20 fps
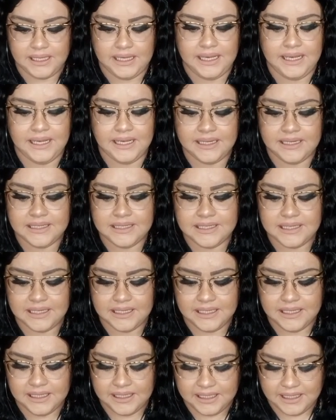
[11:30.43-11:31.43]

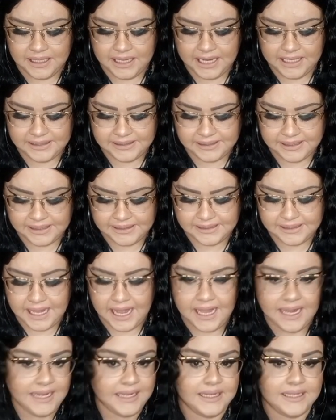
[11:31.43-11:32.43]
And it says
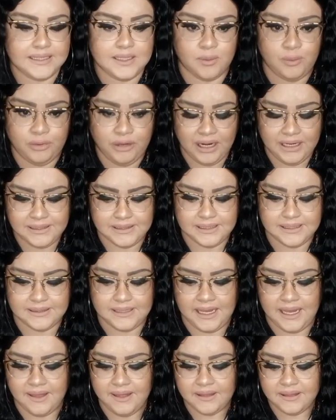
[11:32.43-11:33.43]
that it is a process.
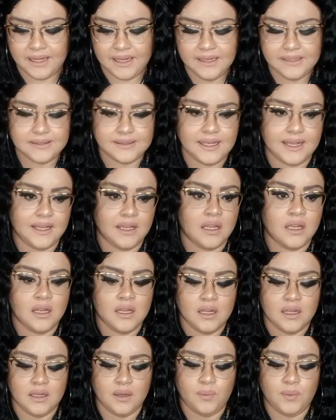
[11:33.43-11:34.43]
And the thing is, like,
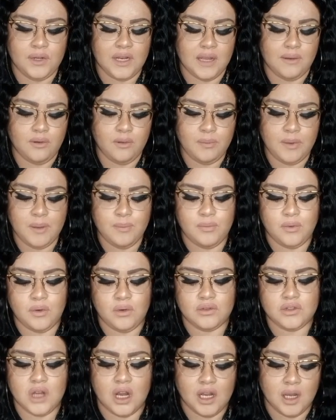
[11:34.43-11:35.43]
whenever
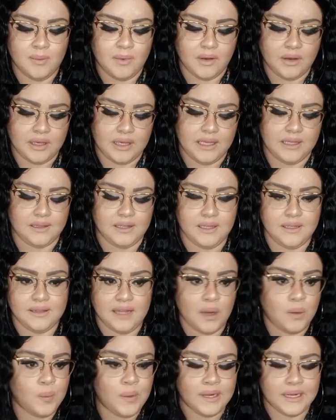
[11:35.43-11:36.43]
people talk about healing,
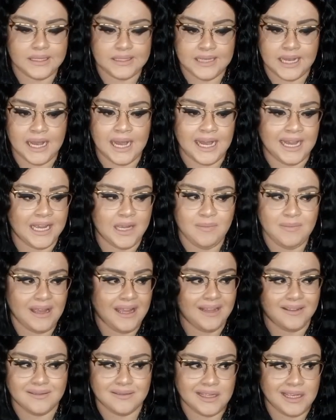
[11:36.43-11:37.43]
they want a time,
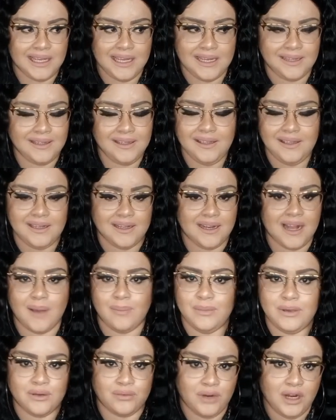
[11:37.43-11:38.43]
and healing
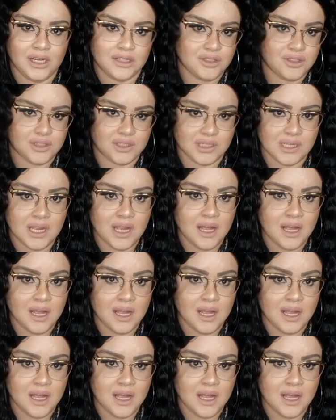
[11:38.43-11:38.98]
cannot be rushed.